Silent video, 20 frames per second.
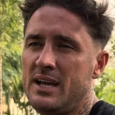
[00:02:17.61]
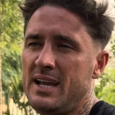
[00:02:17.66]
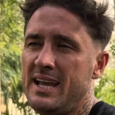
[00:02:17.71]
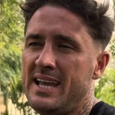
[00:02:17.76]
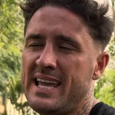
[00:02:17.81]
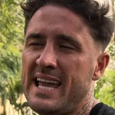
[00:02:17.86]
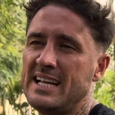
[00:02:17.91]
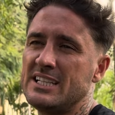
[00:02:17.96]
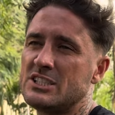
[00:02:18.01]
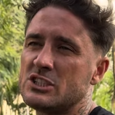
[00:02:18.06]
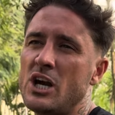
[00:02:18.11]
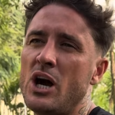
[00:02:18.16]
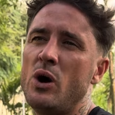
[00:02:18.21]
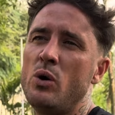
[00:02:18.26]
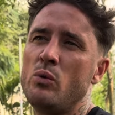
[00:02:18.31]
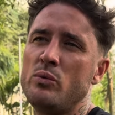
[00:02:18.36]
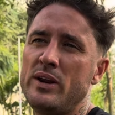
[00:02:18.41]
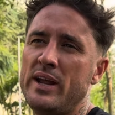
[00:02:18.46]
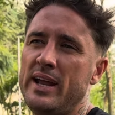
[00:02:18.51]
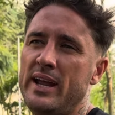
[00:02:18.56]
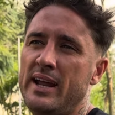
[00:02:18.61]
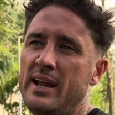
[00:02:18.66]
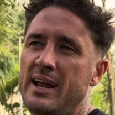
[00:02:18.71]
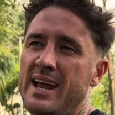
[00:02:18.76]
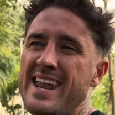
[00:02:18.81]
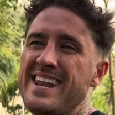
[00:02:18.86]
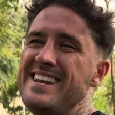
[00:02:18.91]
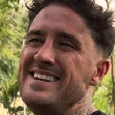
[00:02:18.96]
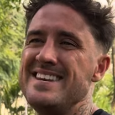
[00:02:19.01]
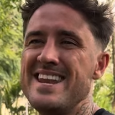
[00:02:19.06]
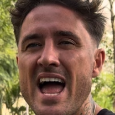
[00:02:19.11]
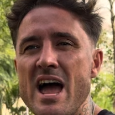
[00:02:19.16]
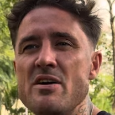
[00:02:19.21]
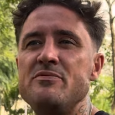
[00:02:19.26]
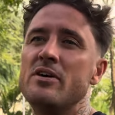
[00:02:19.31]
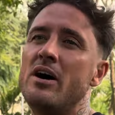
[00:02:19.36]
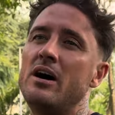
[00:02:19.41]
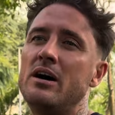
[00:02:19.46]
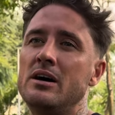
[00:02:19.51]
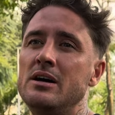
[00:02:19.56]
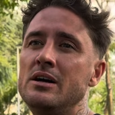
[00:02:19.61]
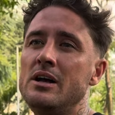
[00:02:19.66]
It gets cold here, never.